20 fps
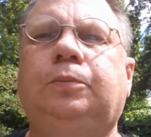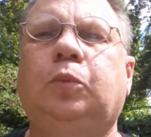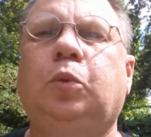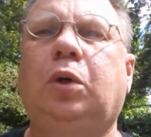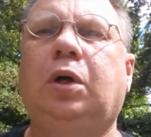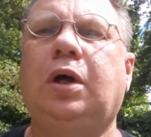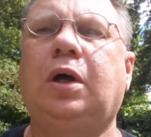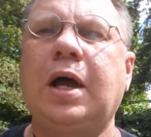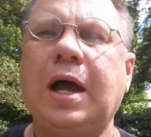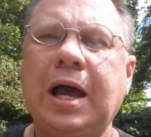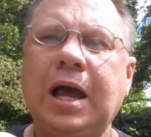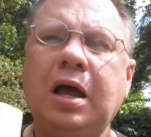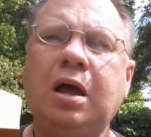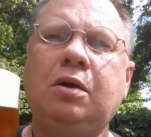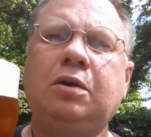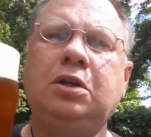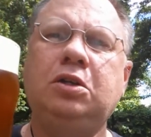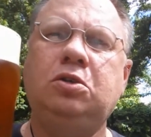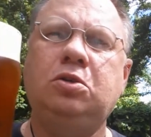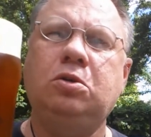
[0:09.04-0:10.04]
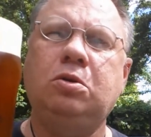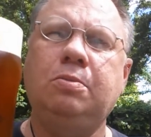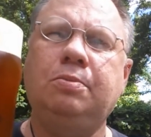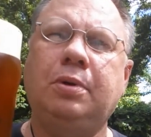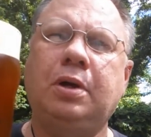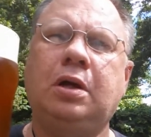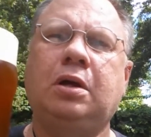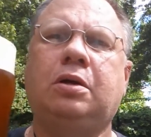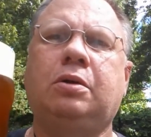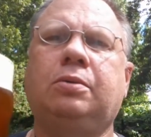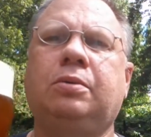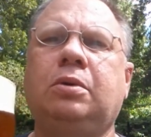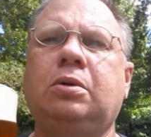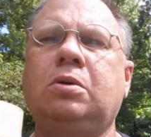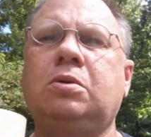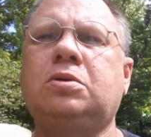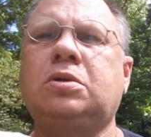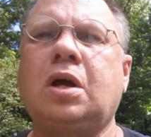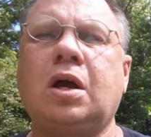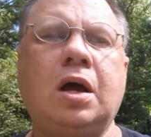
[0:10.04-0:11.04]
Well, howdy do,
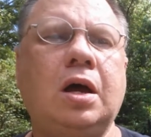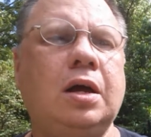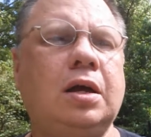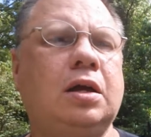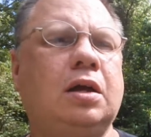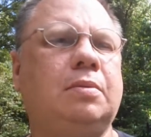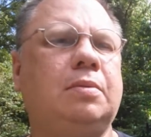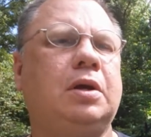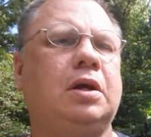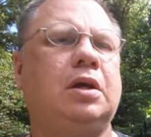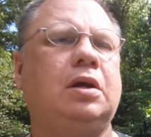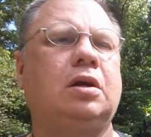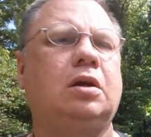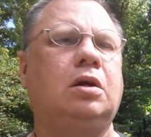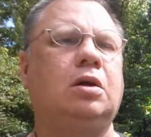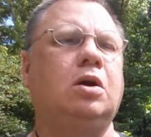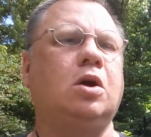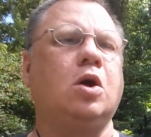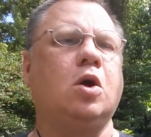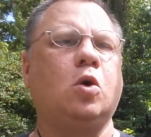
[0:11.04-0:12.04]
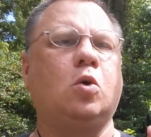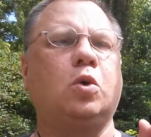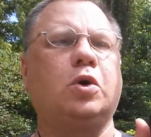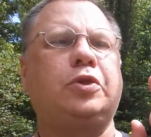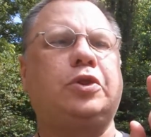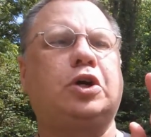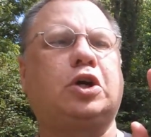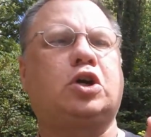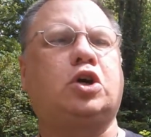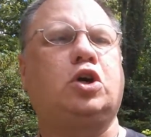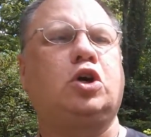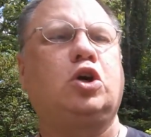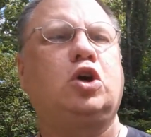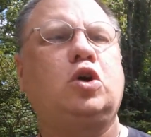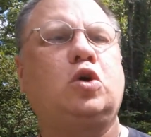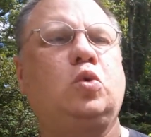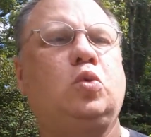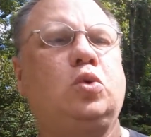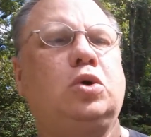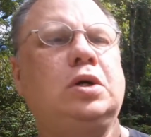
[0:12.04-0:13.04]
buckaroos. I am here with the
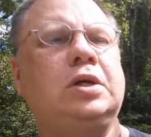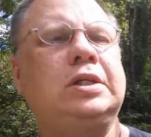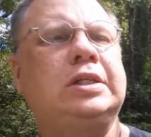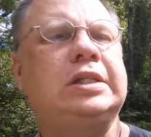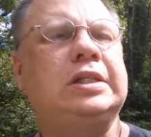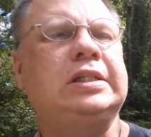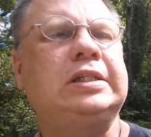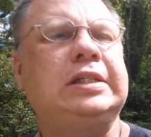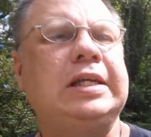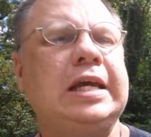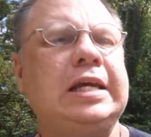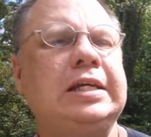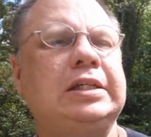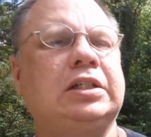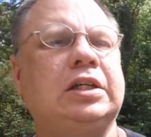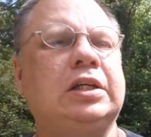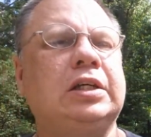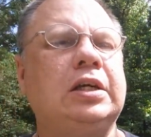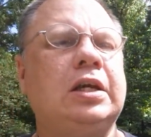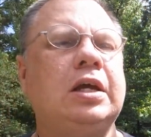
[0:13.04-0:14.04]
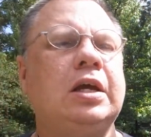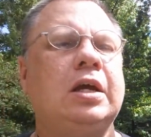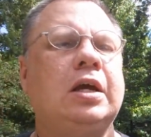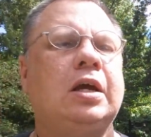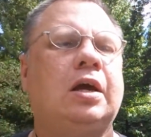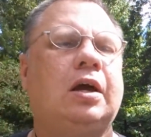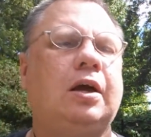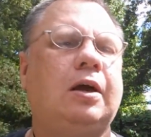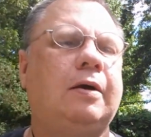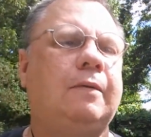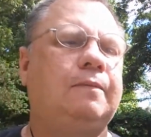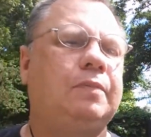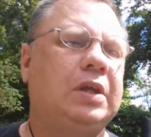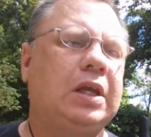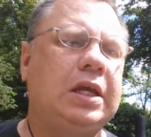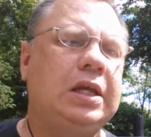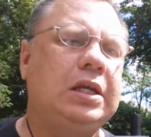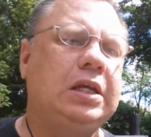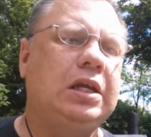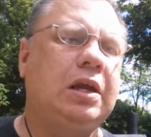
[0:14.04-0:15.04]
Kirkwood Station
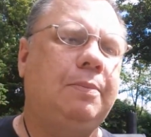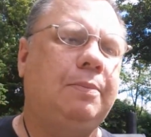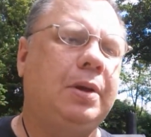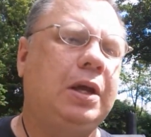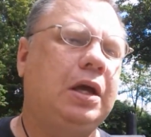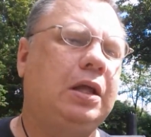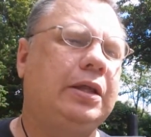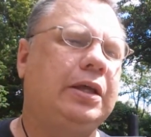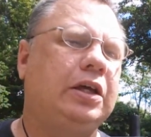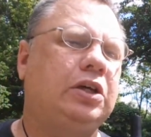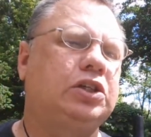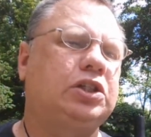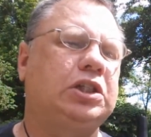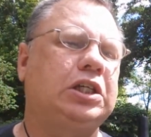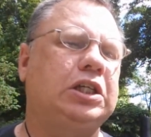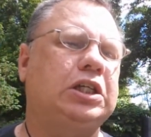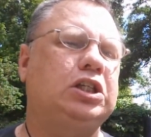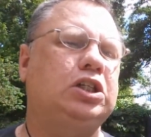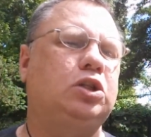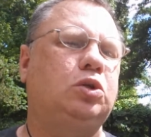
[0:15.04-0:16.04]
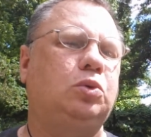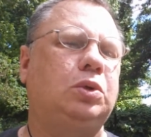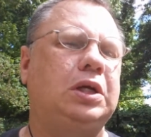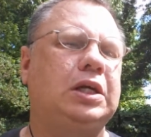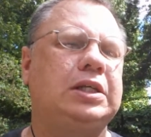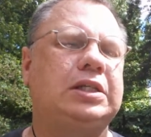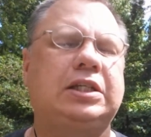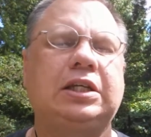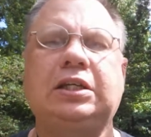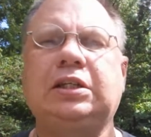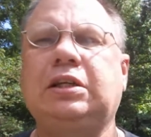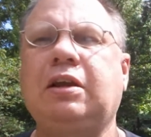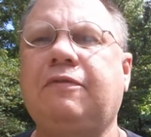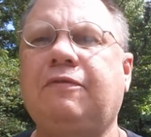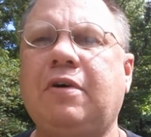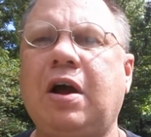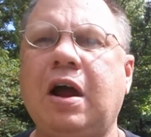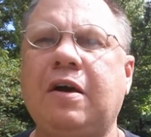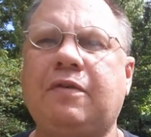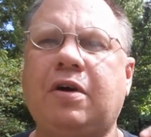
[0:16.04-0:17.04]
India Pale Ale
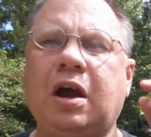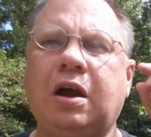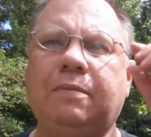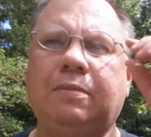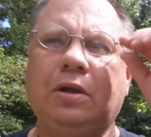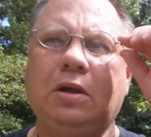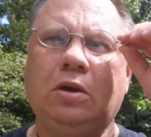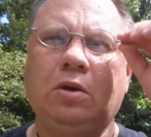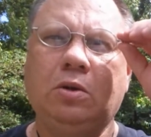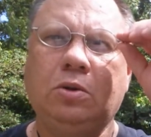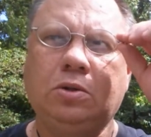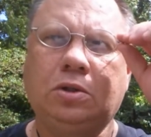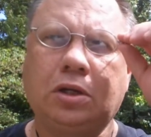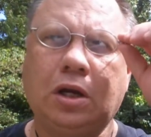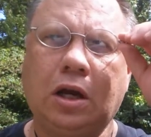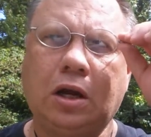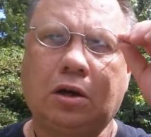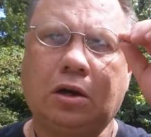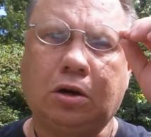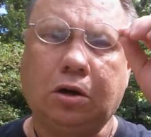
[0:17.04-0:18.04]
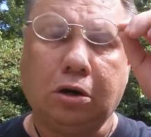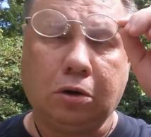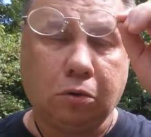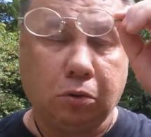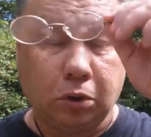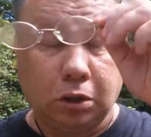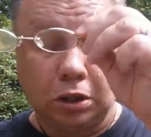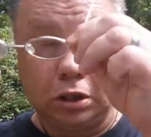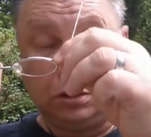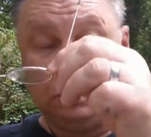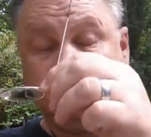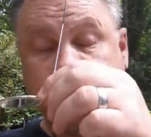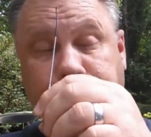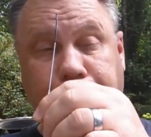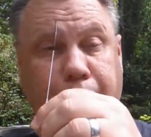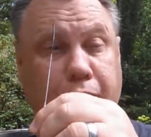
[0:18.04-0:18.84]
6365 IBUs.